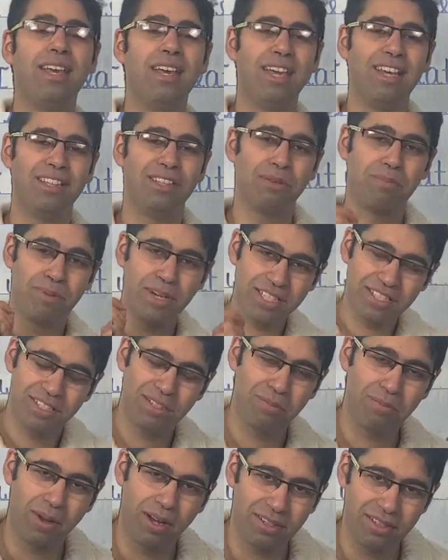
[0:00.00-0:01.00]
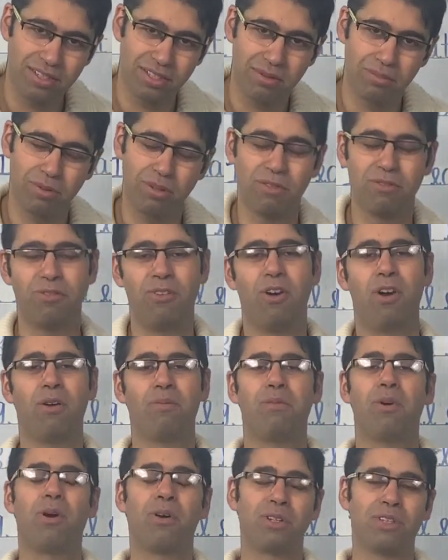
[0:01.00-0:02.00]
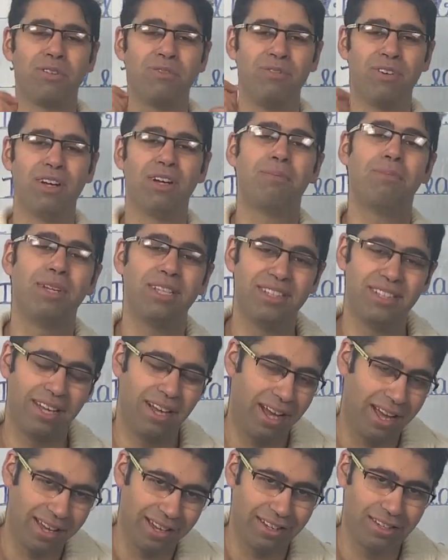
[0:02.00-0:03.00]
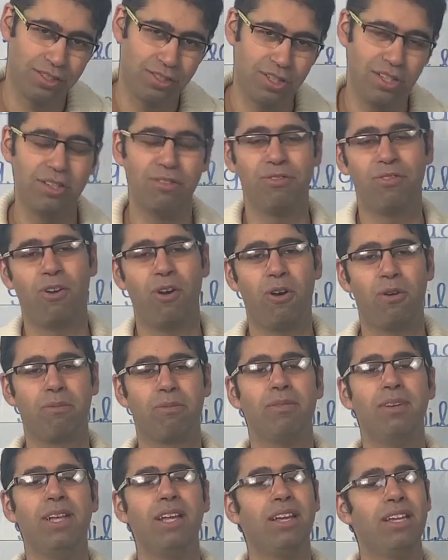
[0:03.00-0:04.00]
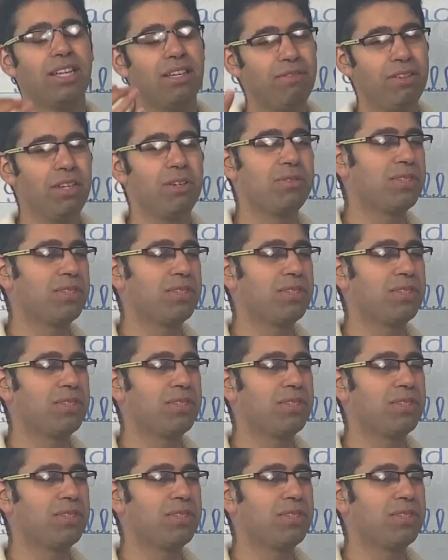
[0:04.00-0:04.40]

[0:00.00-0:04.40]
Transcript: in the present participle form or the verb in the ing form, giving you